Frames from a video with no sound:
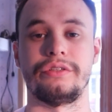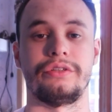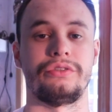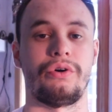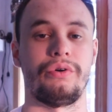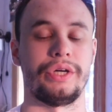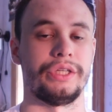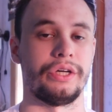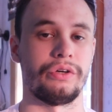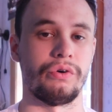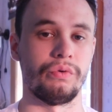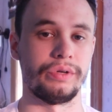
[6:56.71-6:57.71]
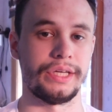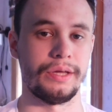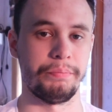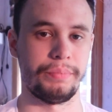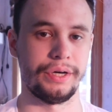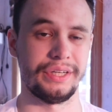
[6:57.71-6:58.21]
to target a
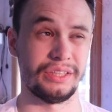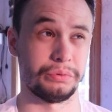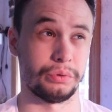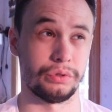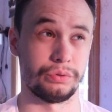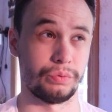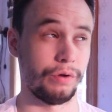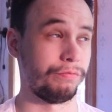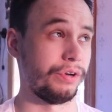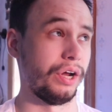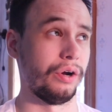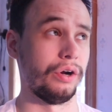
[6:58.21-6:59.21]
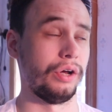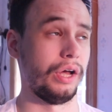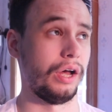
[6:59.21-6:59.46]
goalkeeper. This was roughly a